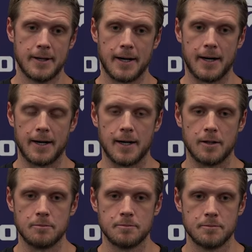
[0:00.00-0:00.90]

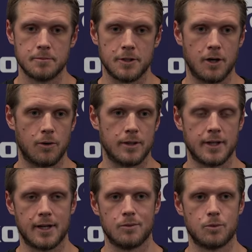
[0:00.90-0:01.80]
um, you know,
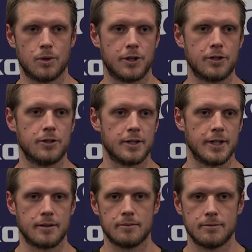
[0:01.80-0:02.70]
and and really couldn't
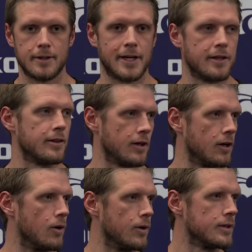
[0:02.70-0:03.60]
get anything
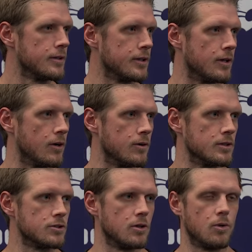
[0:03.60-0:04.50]
going, you know,
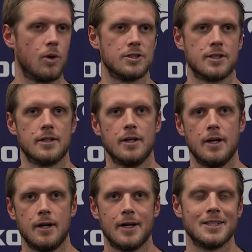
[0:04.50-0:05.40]
and so it wasn't.
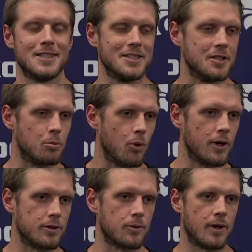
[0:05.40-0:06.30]
It's easy to
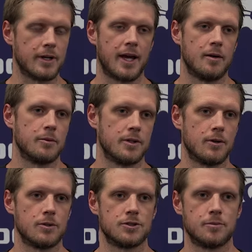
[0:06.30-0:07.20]
point at the run game, but
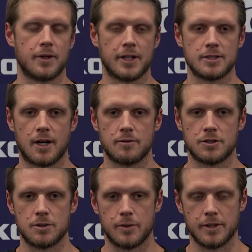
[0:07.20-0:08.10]
there were some things
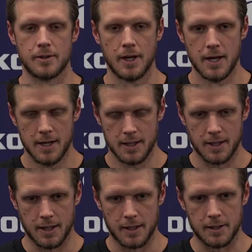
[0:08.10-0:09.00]
obviously
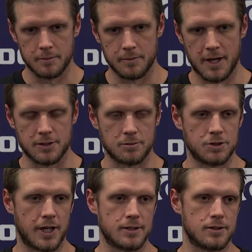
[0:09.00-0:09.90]
we um, had some
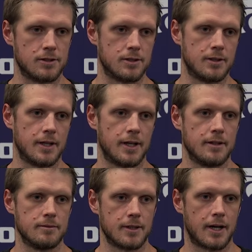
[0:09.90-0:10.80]
chances and
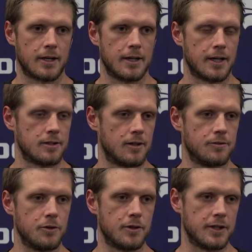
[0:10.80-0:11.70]
and got to connect on a
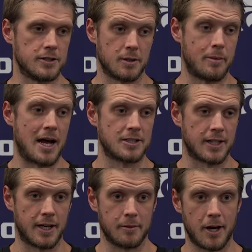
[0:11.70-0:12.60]
few things in the
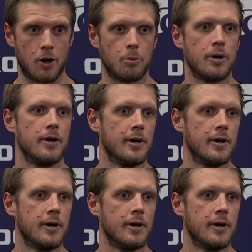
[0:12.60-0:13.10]
passing game to help